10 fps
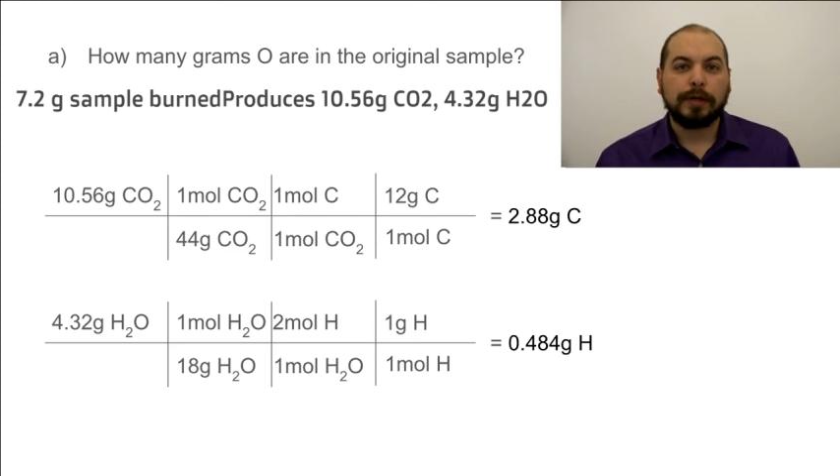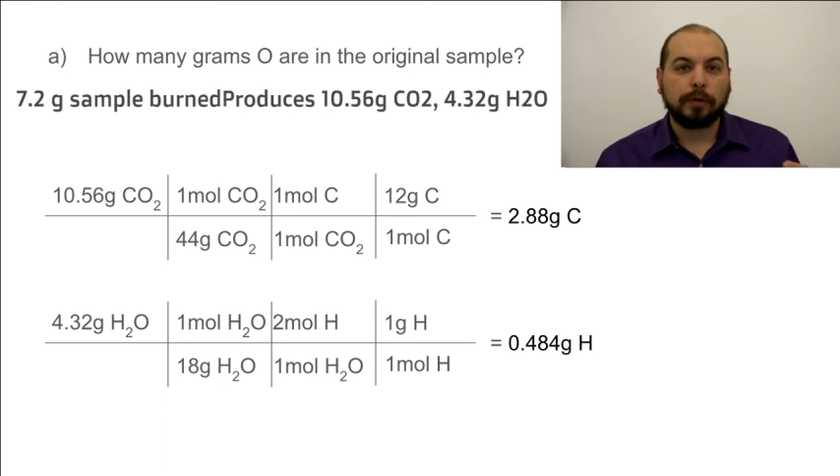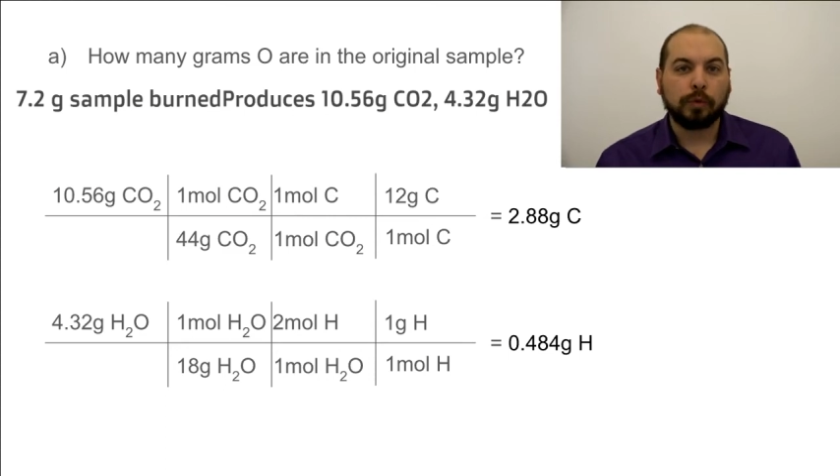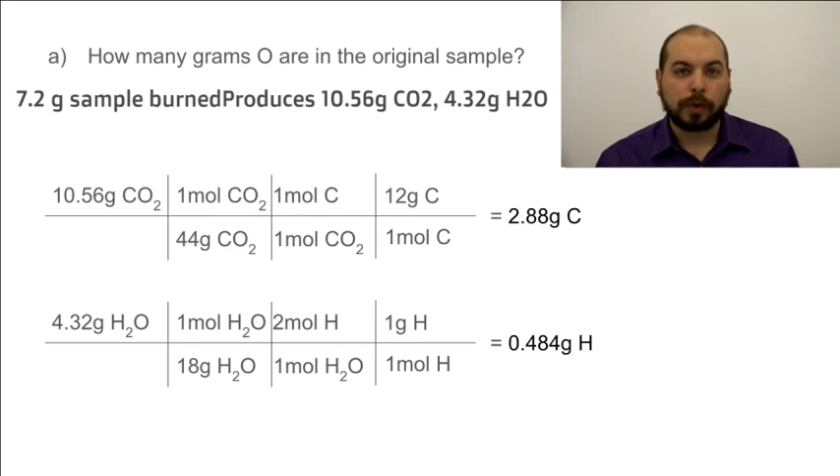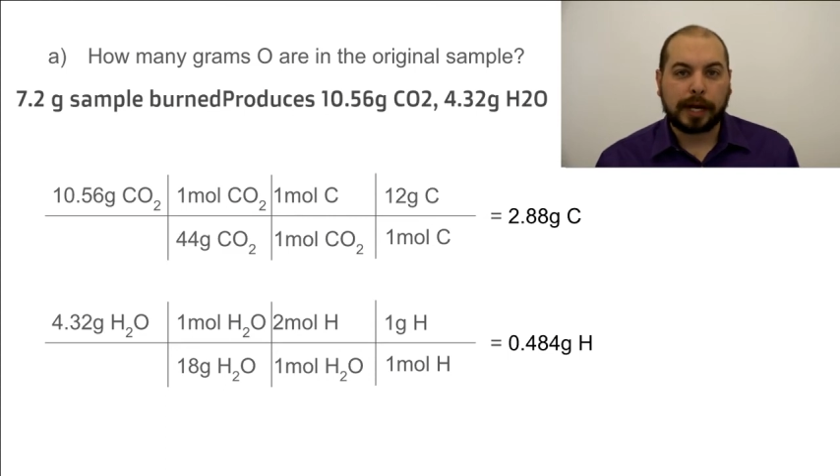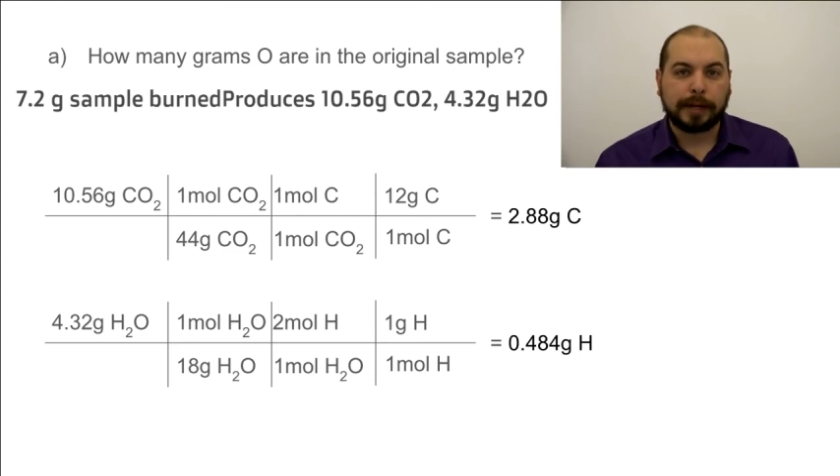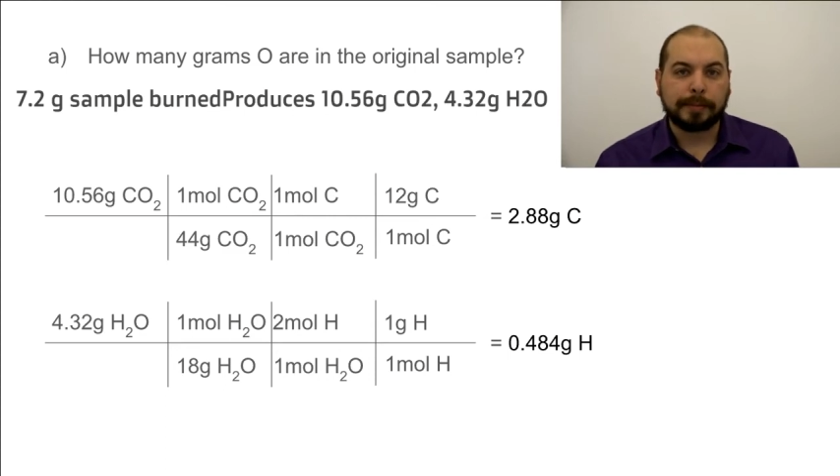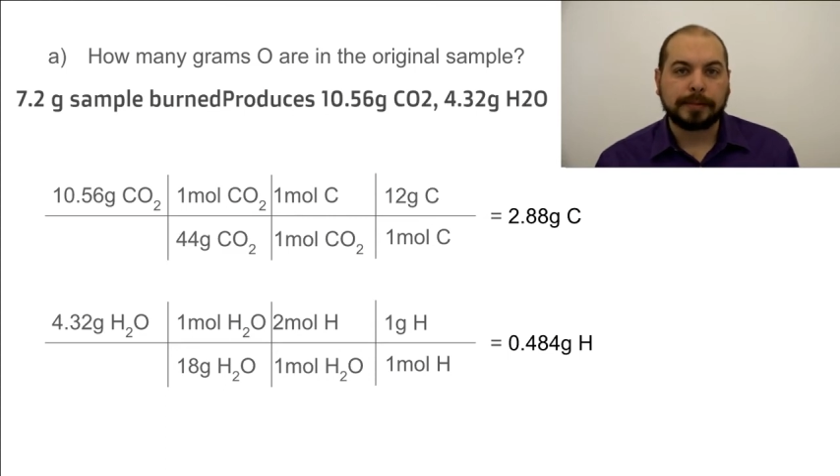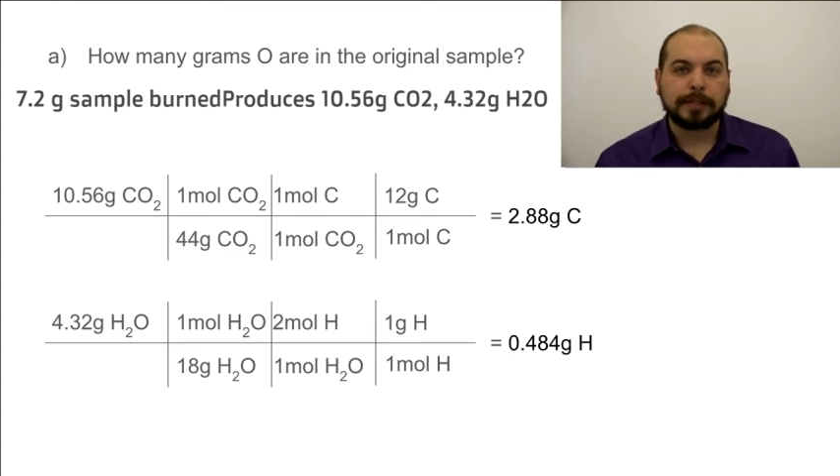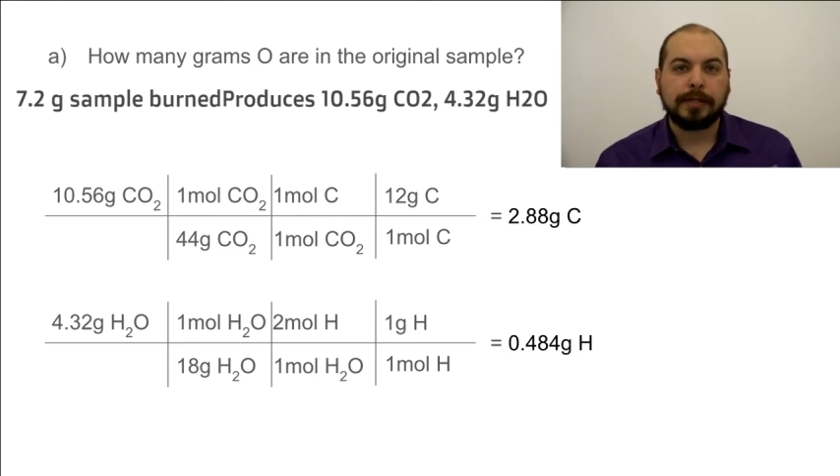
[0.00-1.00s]

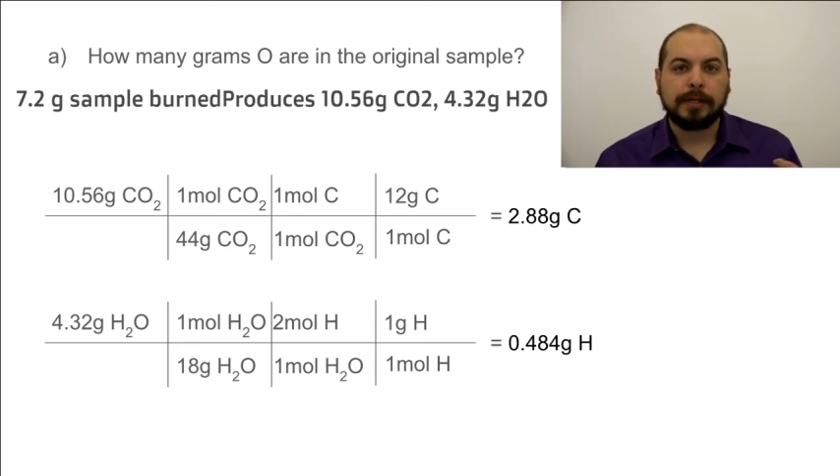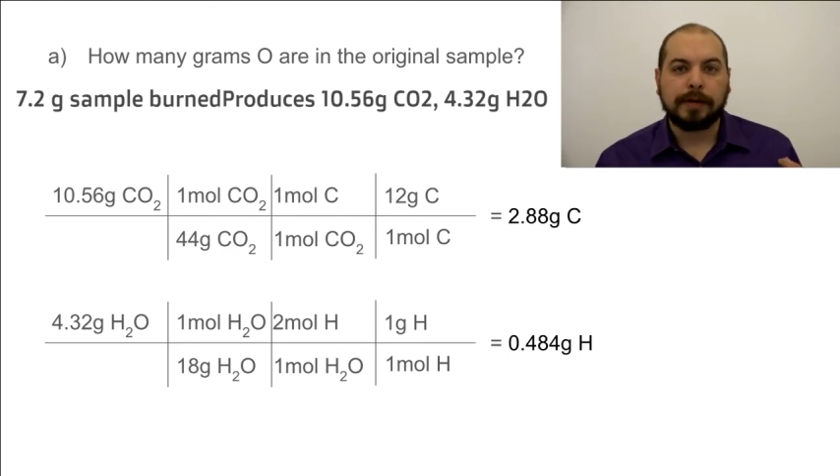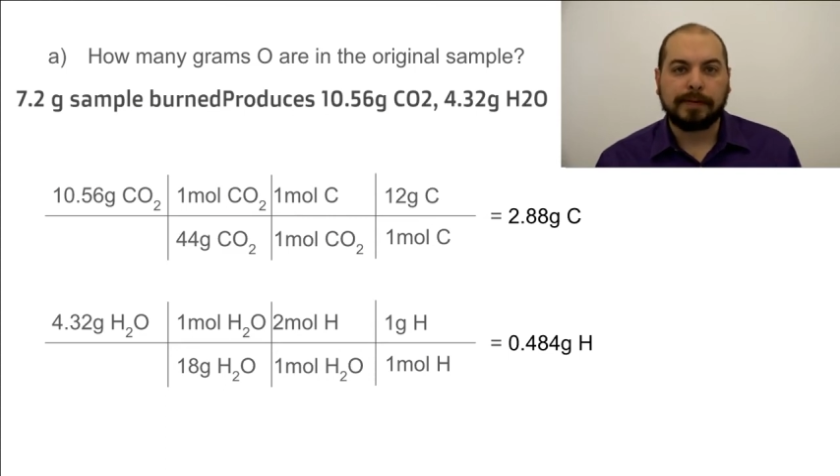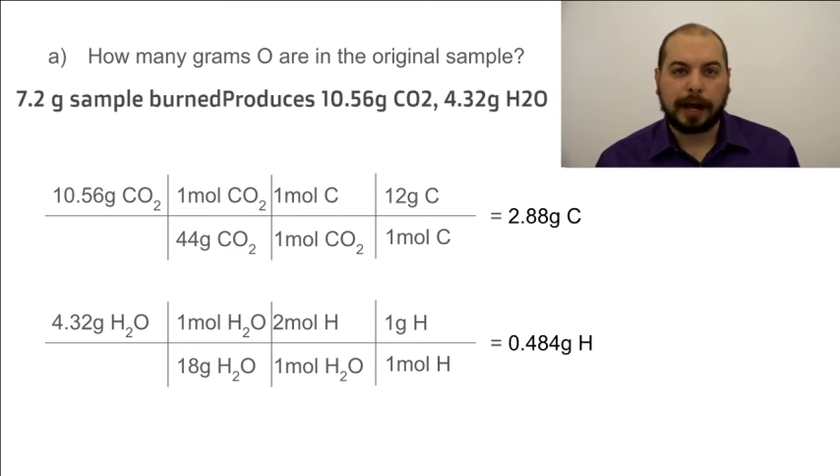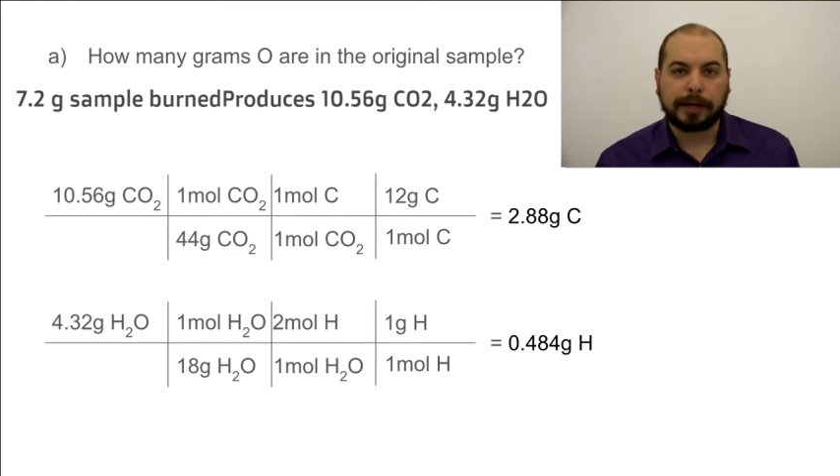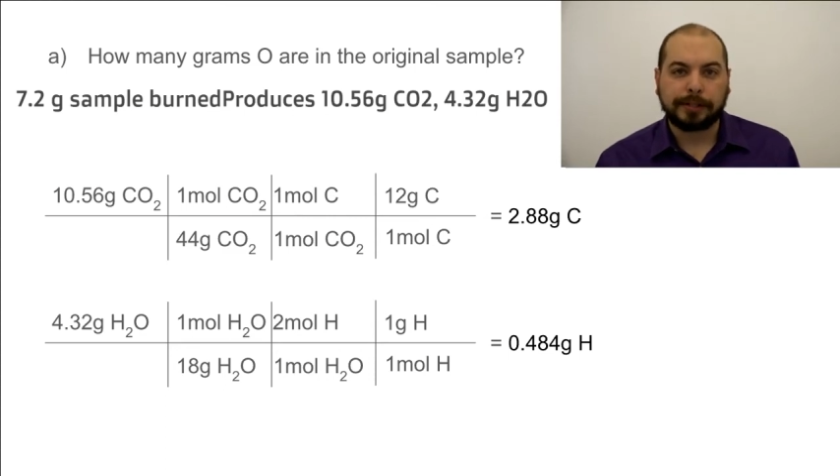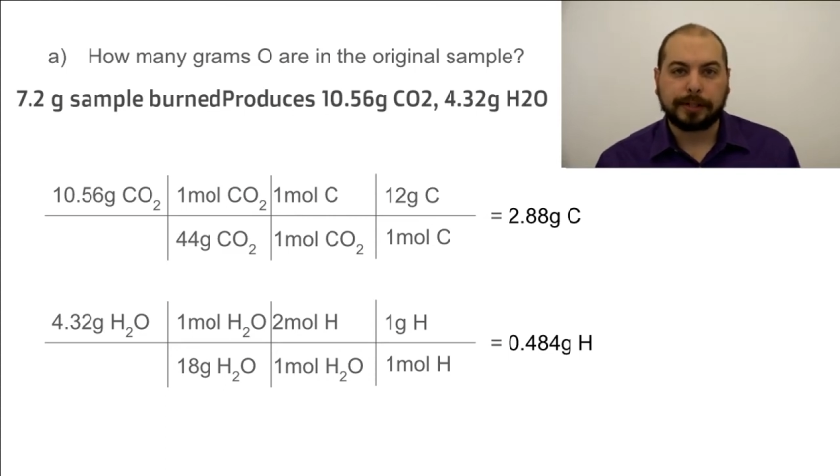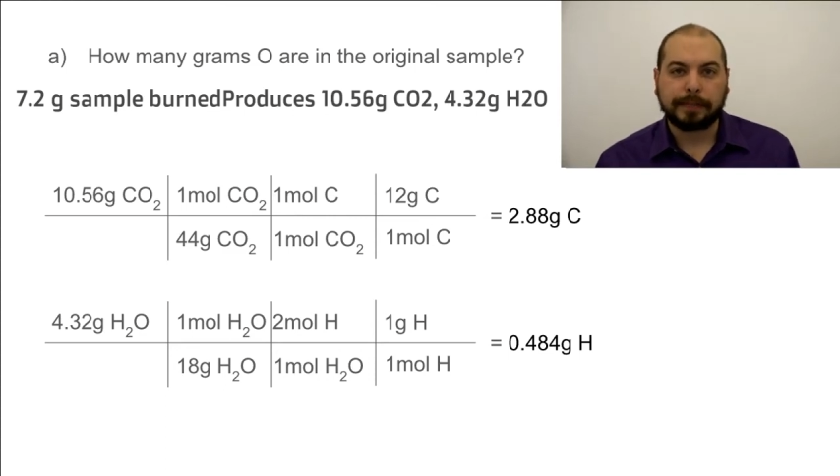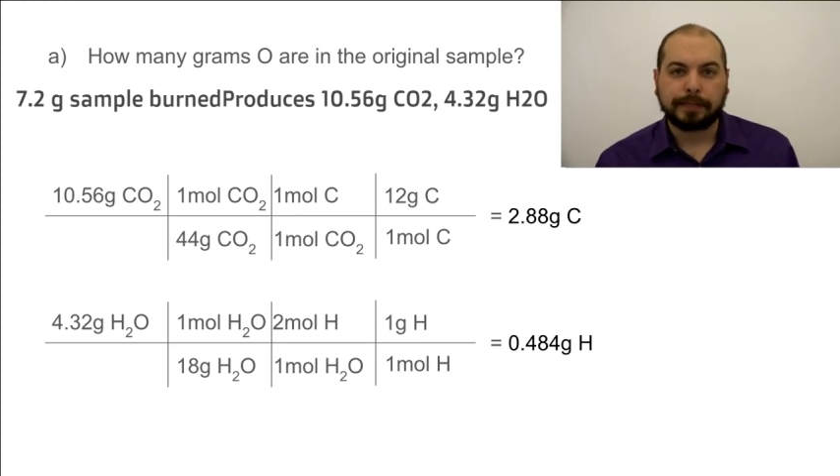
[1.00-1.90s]
grams of hydrogen.